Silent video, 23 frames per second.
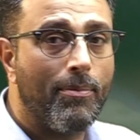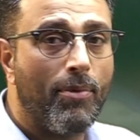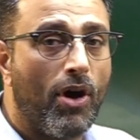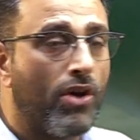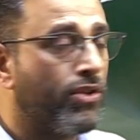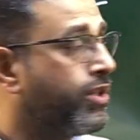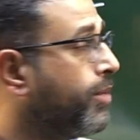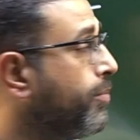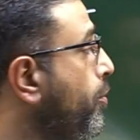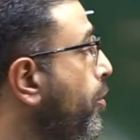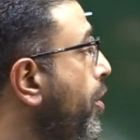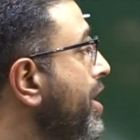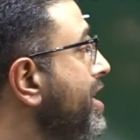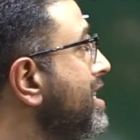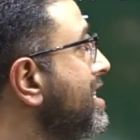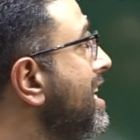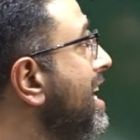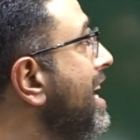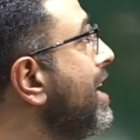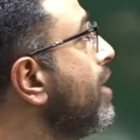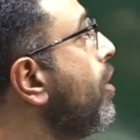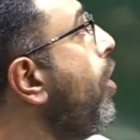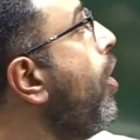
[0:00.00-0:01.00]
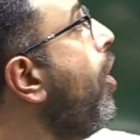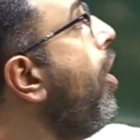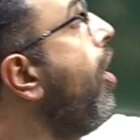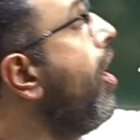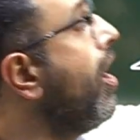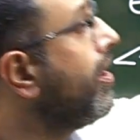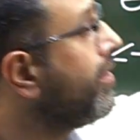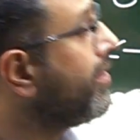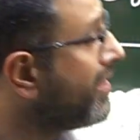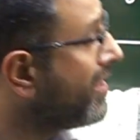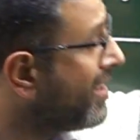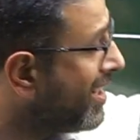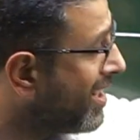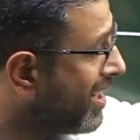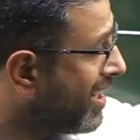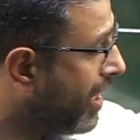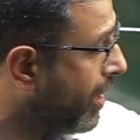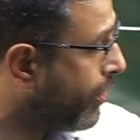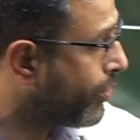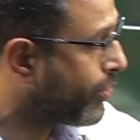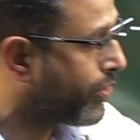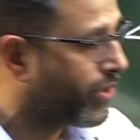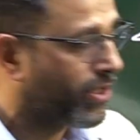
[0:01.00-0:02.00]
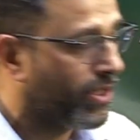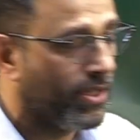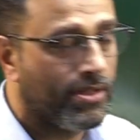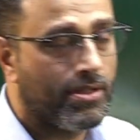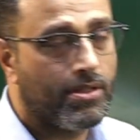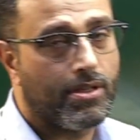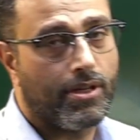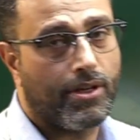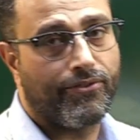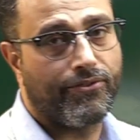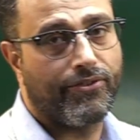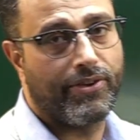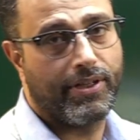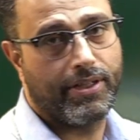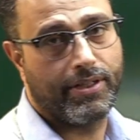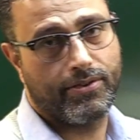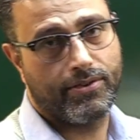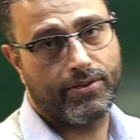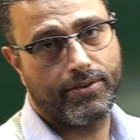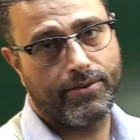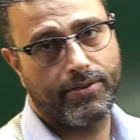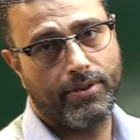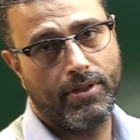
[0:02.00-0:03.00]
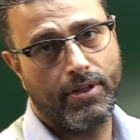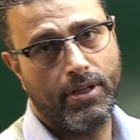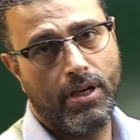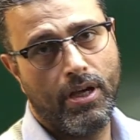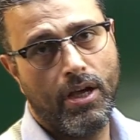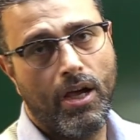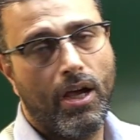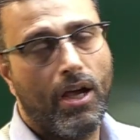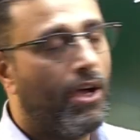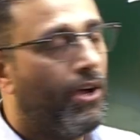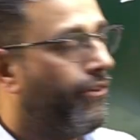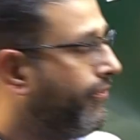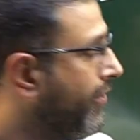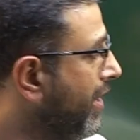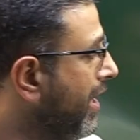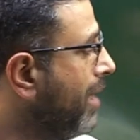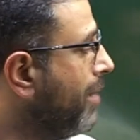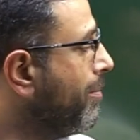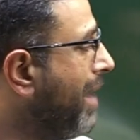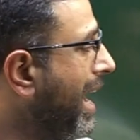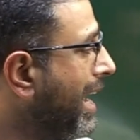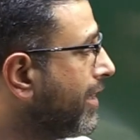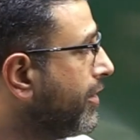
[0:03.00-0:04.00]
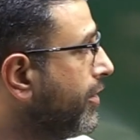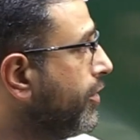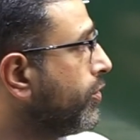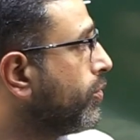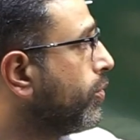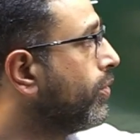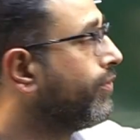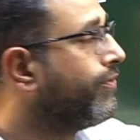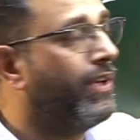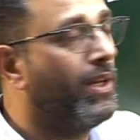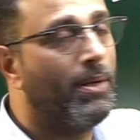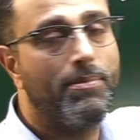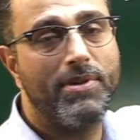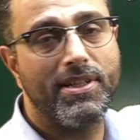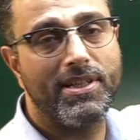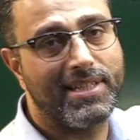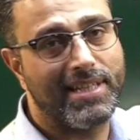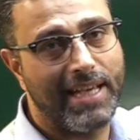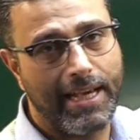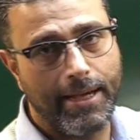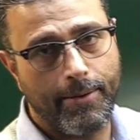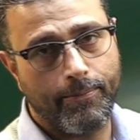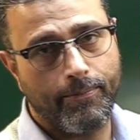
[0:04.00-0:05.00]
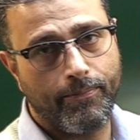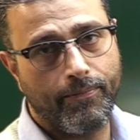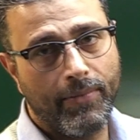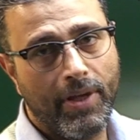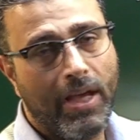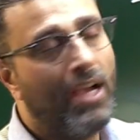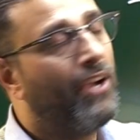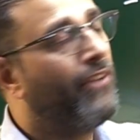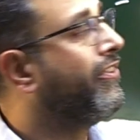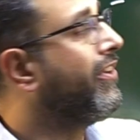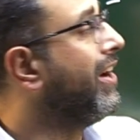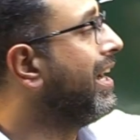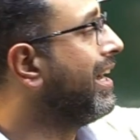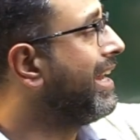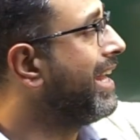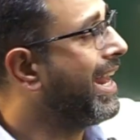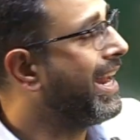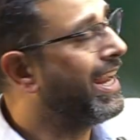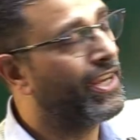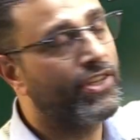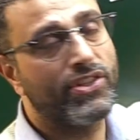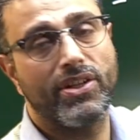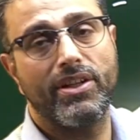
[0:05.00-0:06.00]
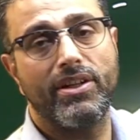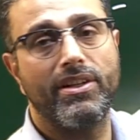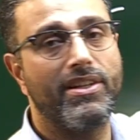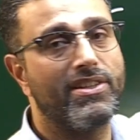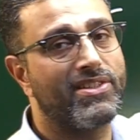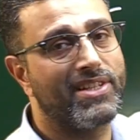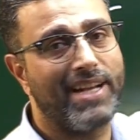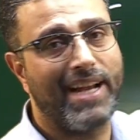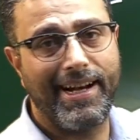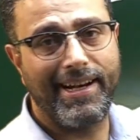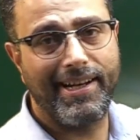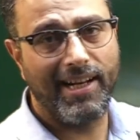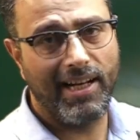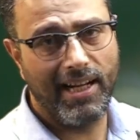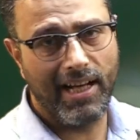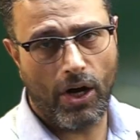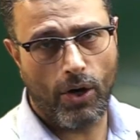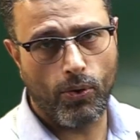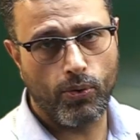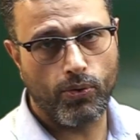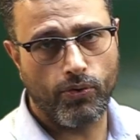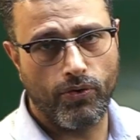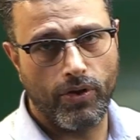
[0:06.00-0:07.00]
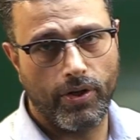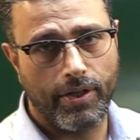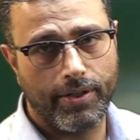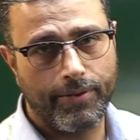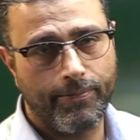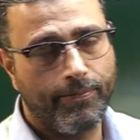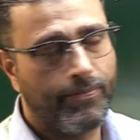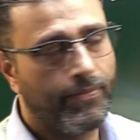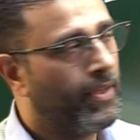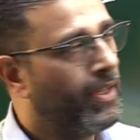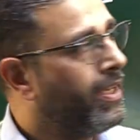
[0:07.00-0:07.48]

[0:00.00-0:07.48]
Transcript: about the points lying on the Gaussian surface. Field magnitude will be same. Field direction is radially outward.